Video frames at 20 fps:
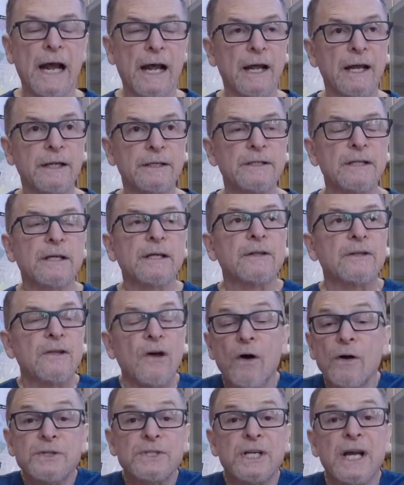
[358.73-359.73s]
And
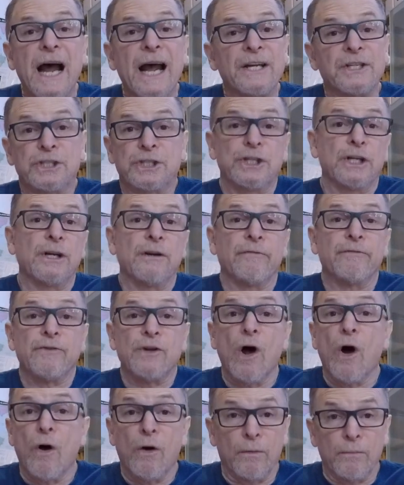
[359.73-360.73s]
those guys should have
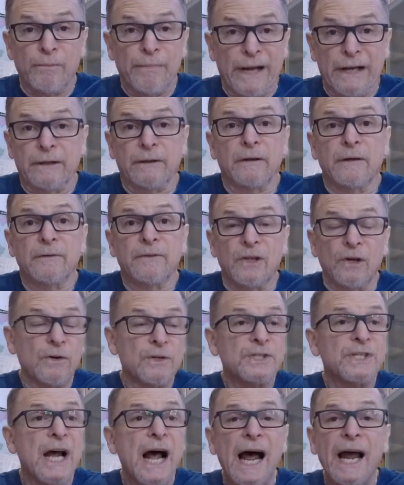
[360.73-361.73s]
known better.
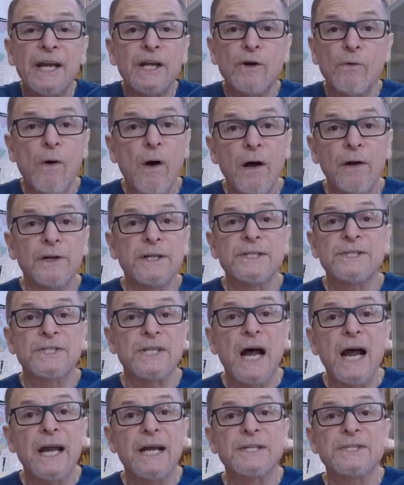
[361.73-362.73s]
There's high-quality
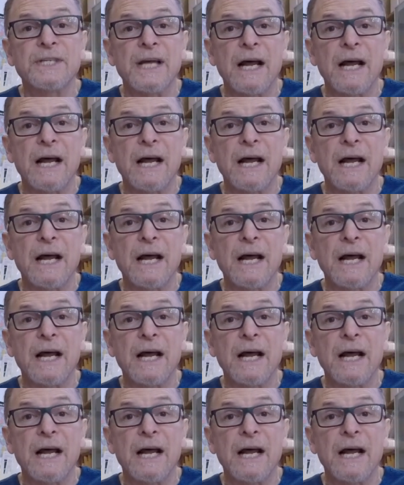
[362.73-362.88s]
science